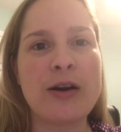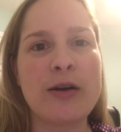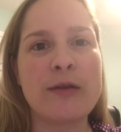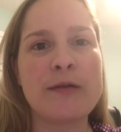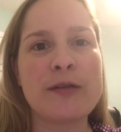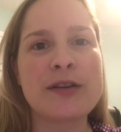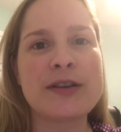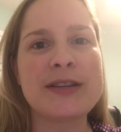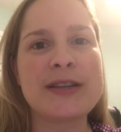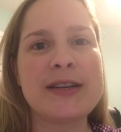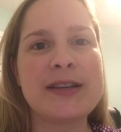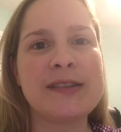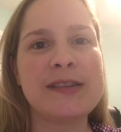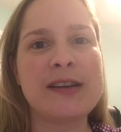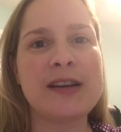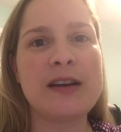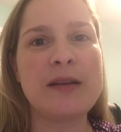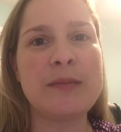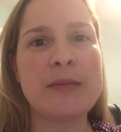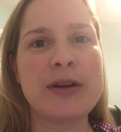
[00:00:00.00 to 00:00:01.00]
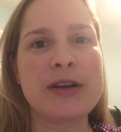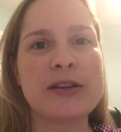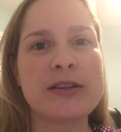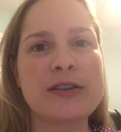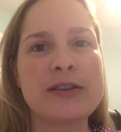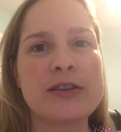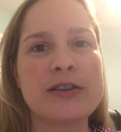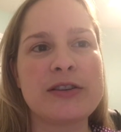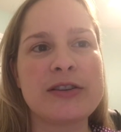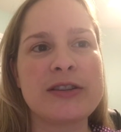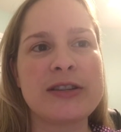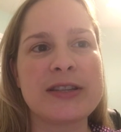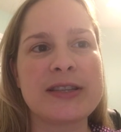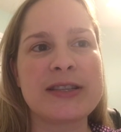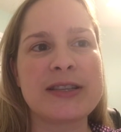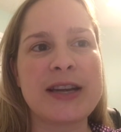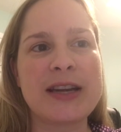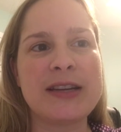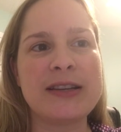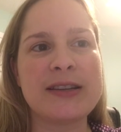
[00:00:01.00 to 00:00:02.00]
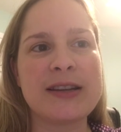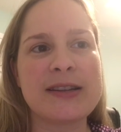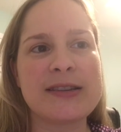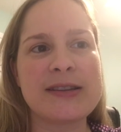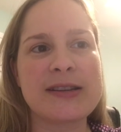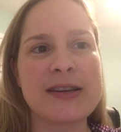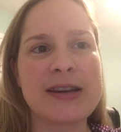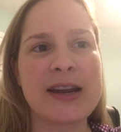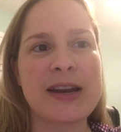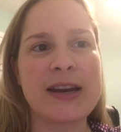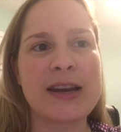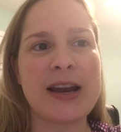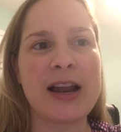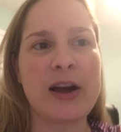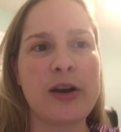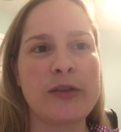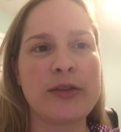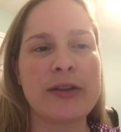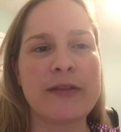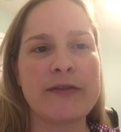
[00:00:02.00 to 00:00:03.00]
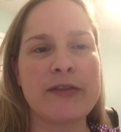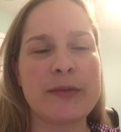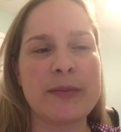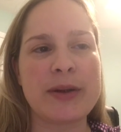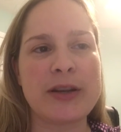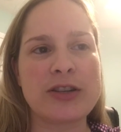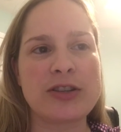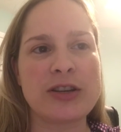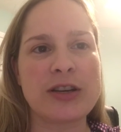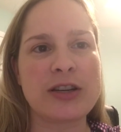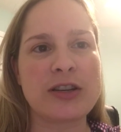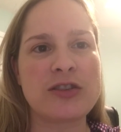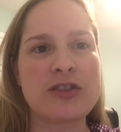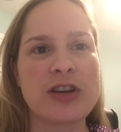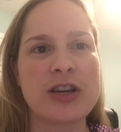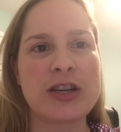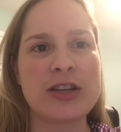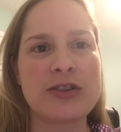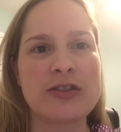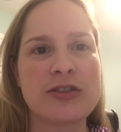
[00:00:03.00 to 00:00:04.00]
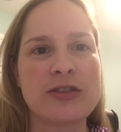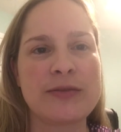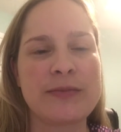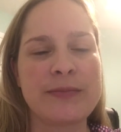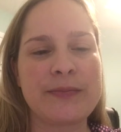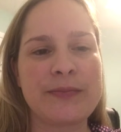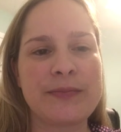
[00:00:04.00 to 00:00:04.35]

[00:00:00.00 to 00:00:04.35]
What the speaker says: oversees and administers the state-designated Health Information Exchange.